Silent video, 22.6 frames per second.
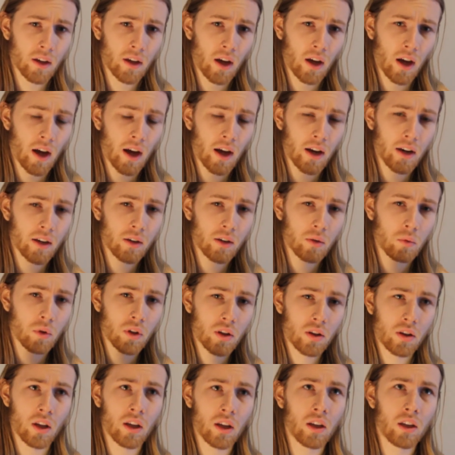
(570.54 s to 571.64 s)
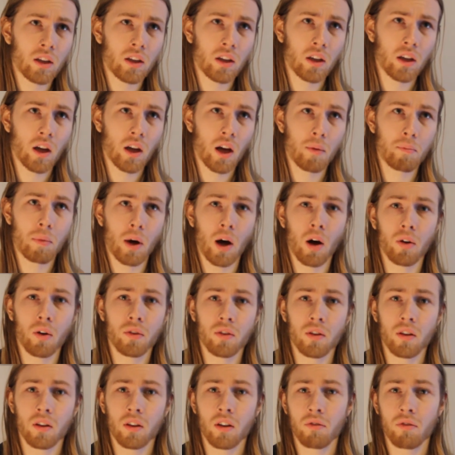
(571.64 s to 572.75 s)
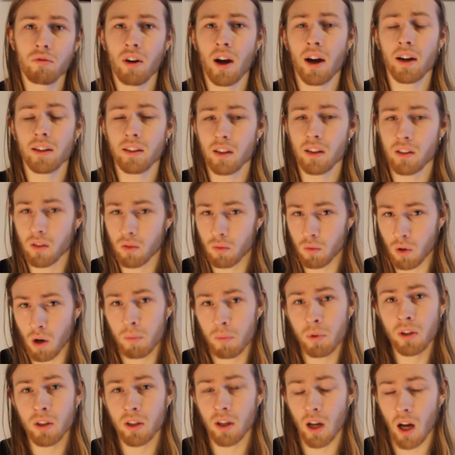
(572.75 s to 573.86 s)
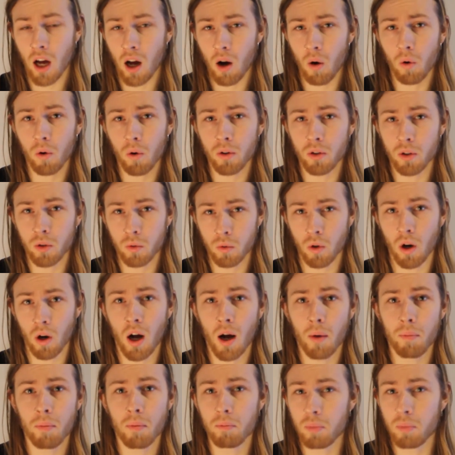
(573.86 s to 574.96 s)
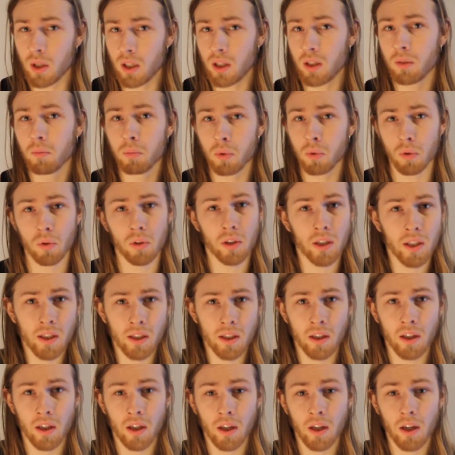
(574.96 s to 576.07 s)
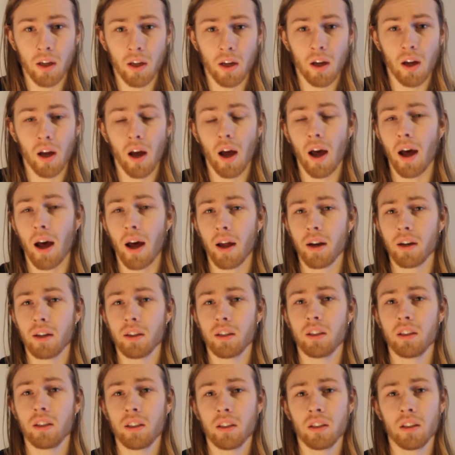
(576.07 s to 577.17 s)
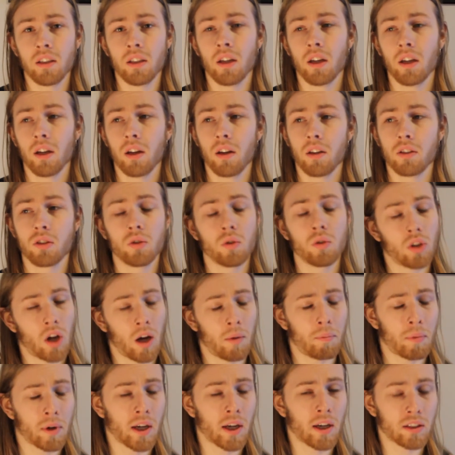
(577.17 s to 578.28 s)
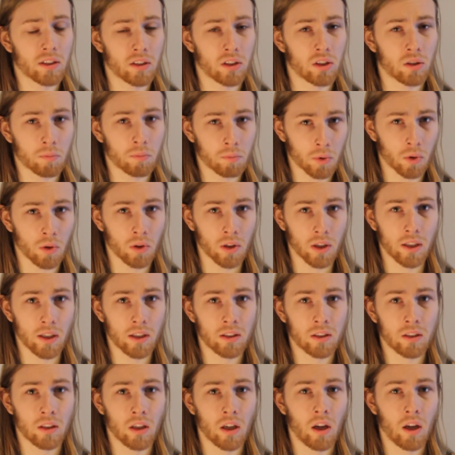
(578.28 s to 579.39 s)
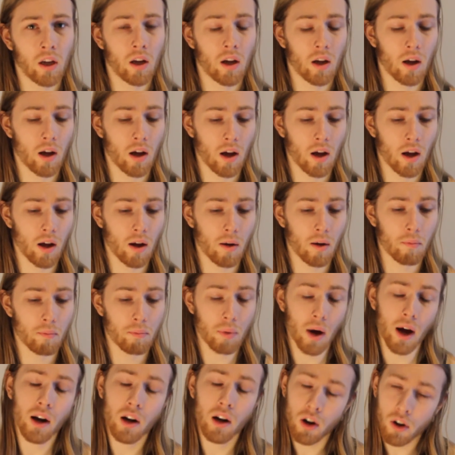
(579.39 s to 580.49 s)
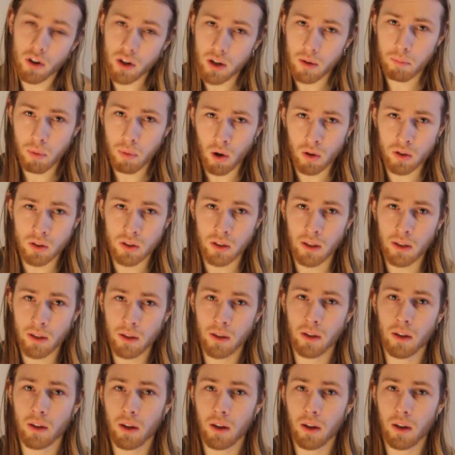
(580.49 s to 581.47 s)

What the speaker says: and we think about the fact that Robert E. Howard grew up being bullied, and he stood up against his bullies by learning boxing.